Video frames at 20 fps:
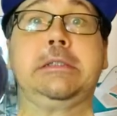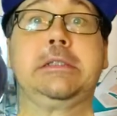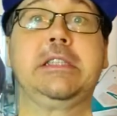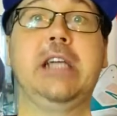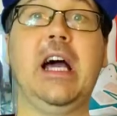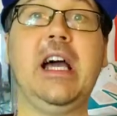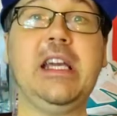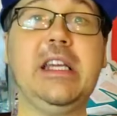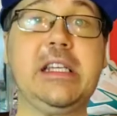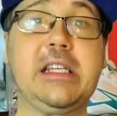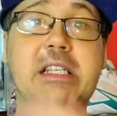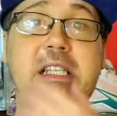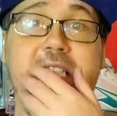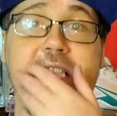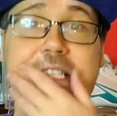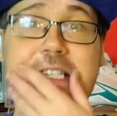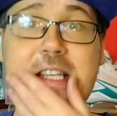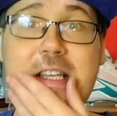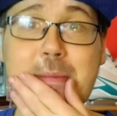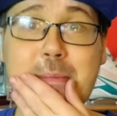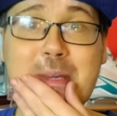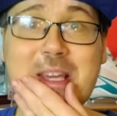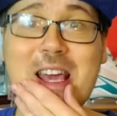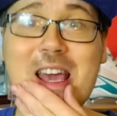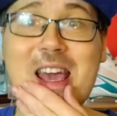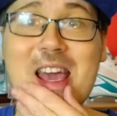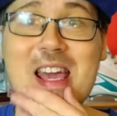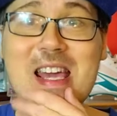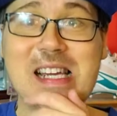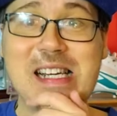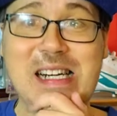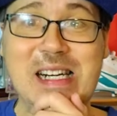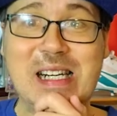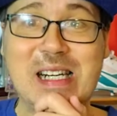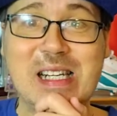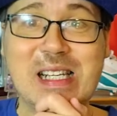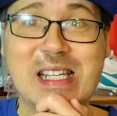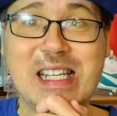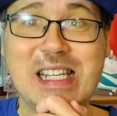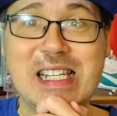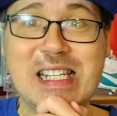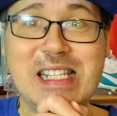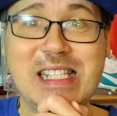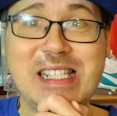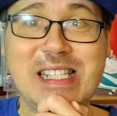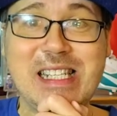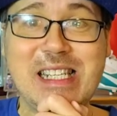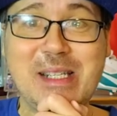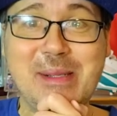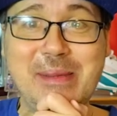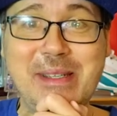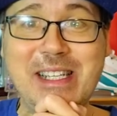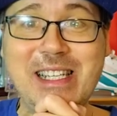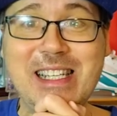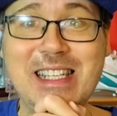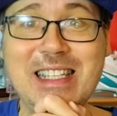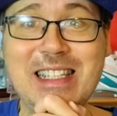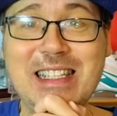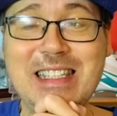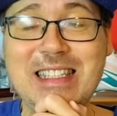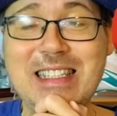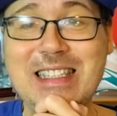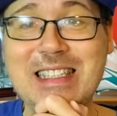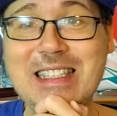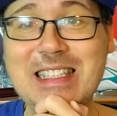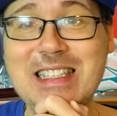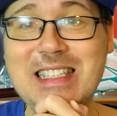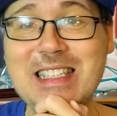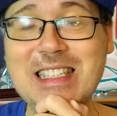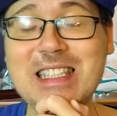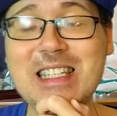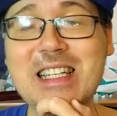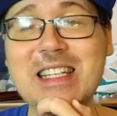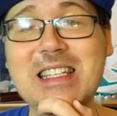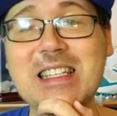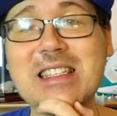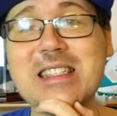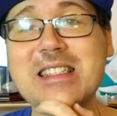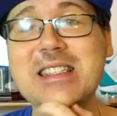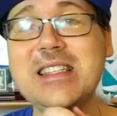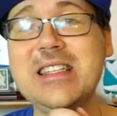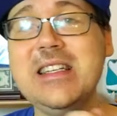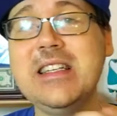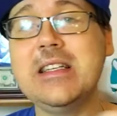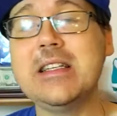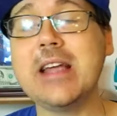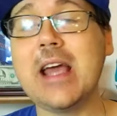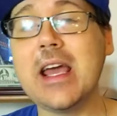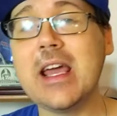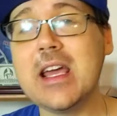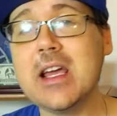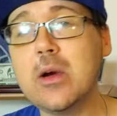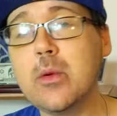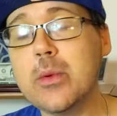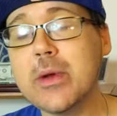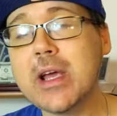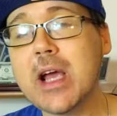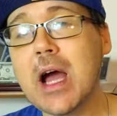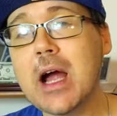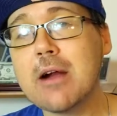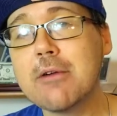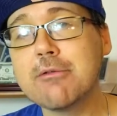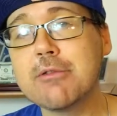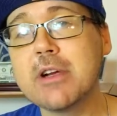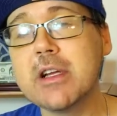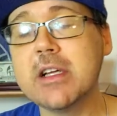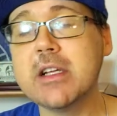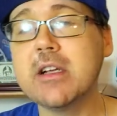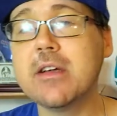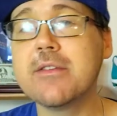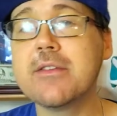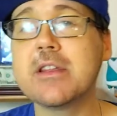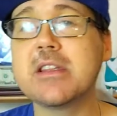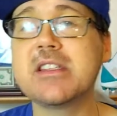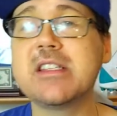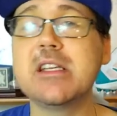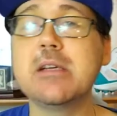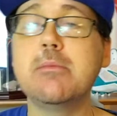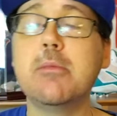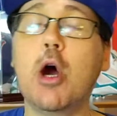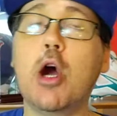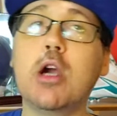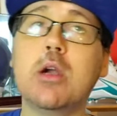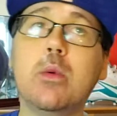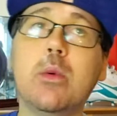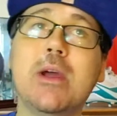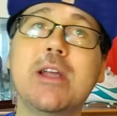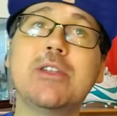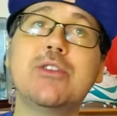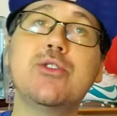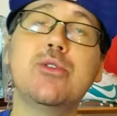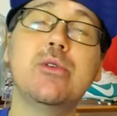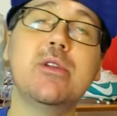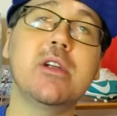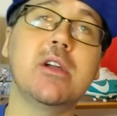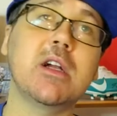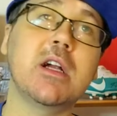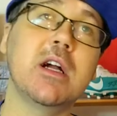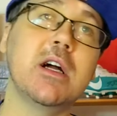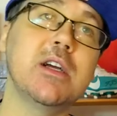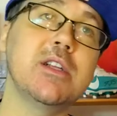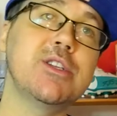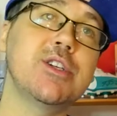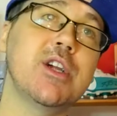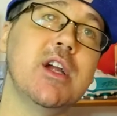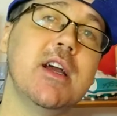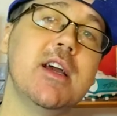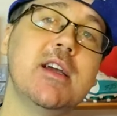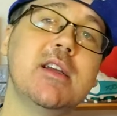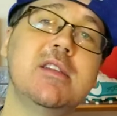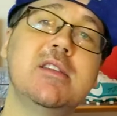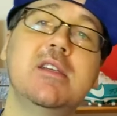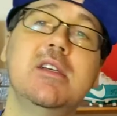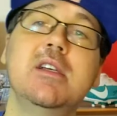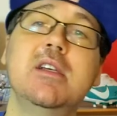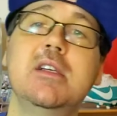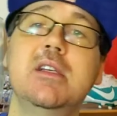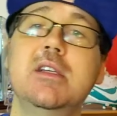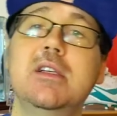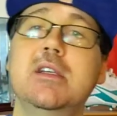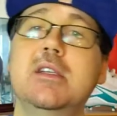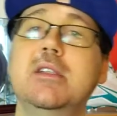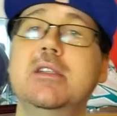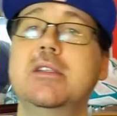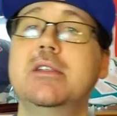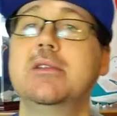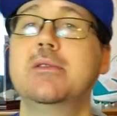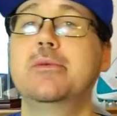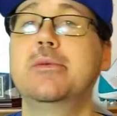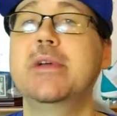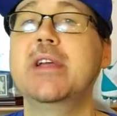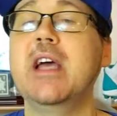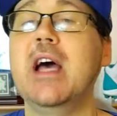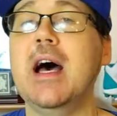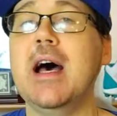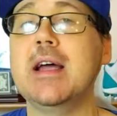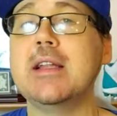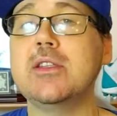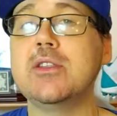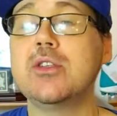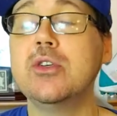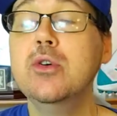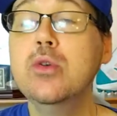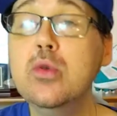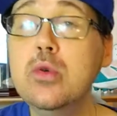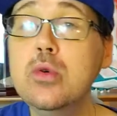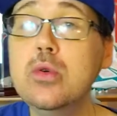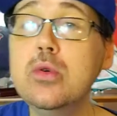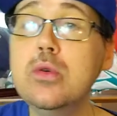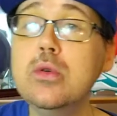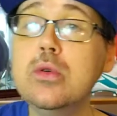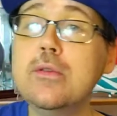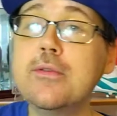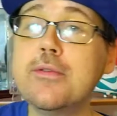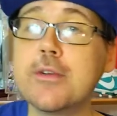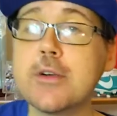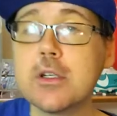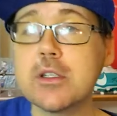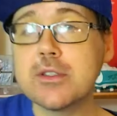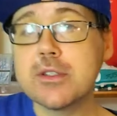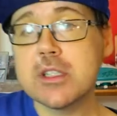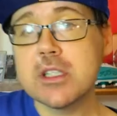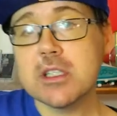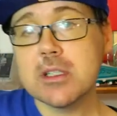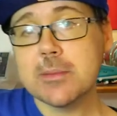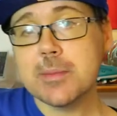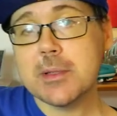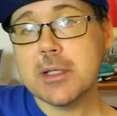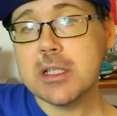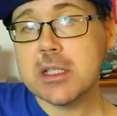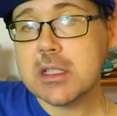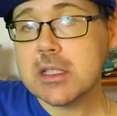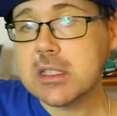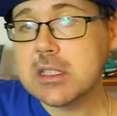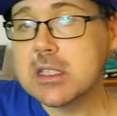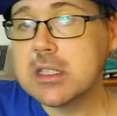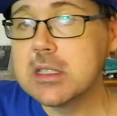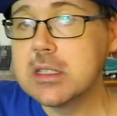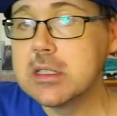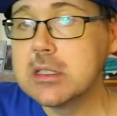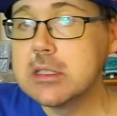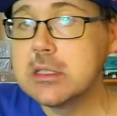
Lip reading: Yikes! NBA, all guaranteed, man. All guaranteed. And we got rid of the Tim Hardaway Jr. contract. We got 2 first-round picks.